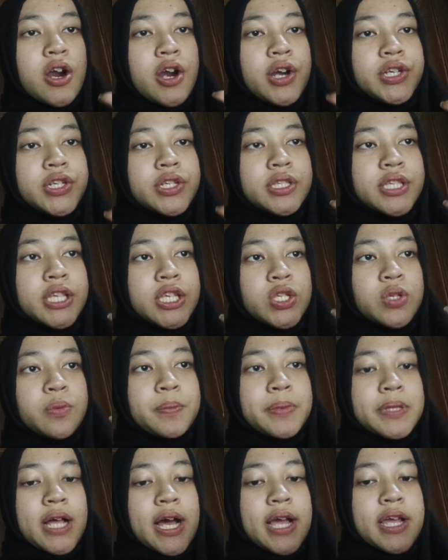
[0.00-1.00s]
urged the
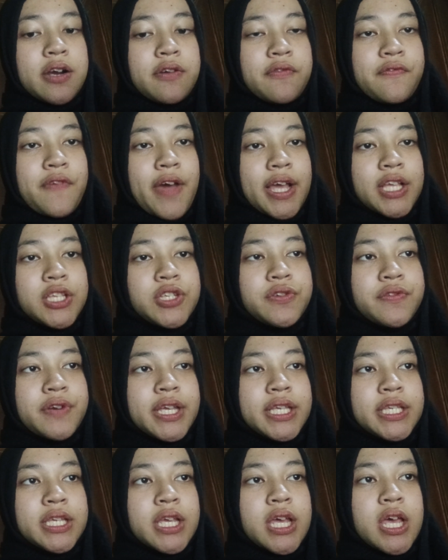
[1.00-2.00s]
supplier
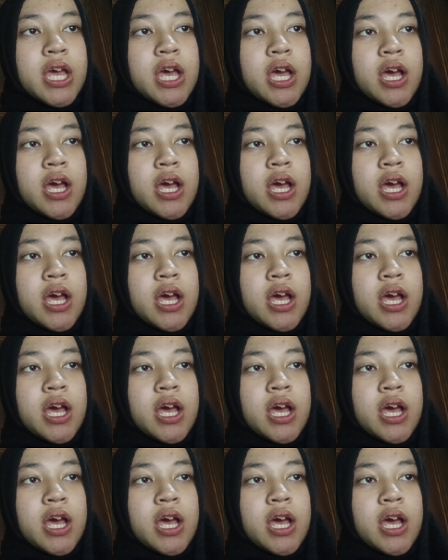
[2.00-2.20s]
factories